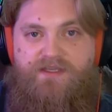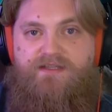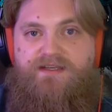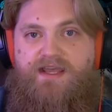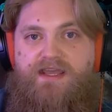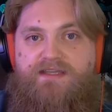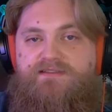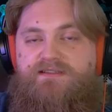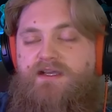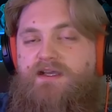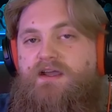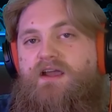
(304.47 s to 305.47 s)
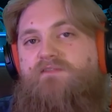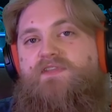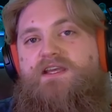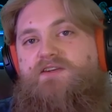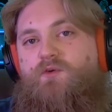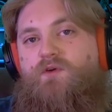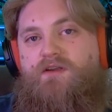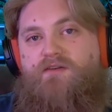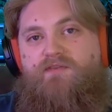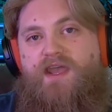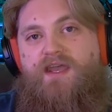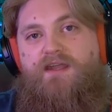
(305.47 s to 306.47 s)
days of the adoring
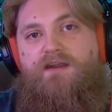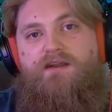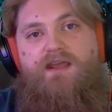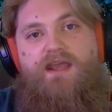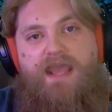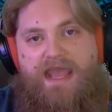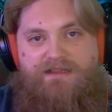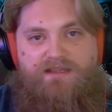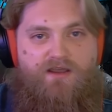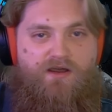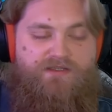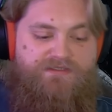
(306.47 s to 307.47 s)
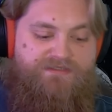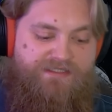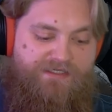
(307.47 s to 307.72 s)
fan at the Coliseum.